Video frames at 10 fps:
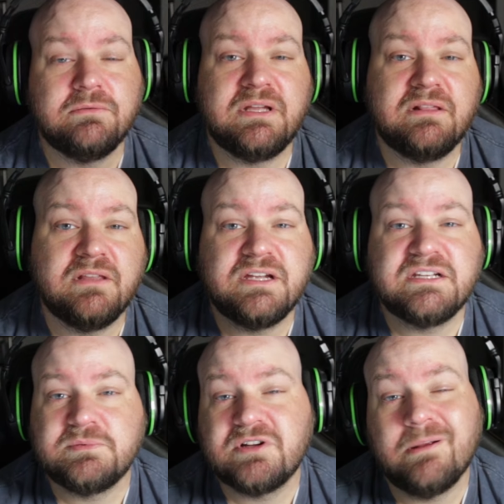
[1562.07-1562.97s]
a like,
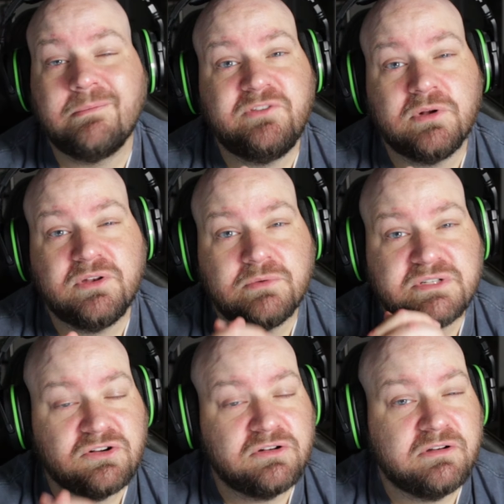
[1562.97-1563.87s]
subscribe if you are new, and
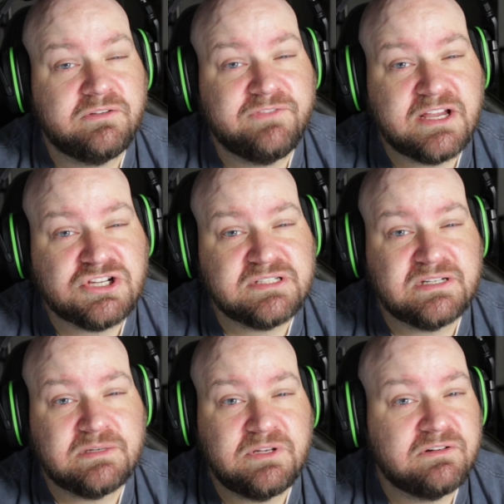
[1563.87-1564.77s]
turn notifications on
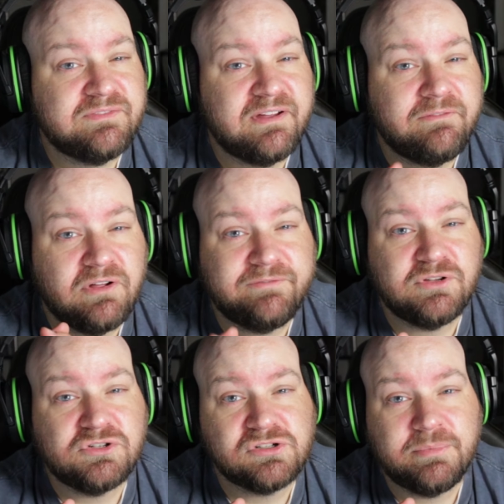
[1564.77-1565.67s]
to be notified of all
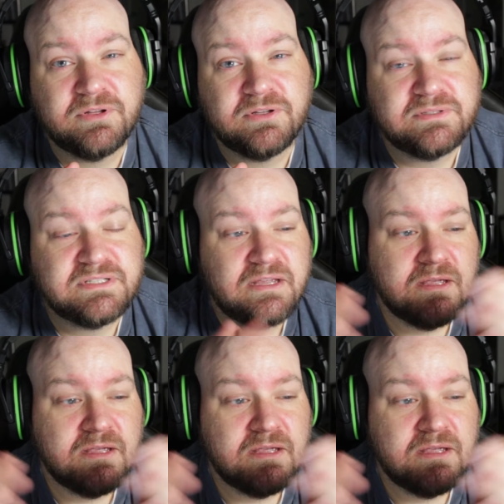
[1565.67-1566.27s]
future uploads.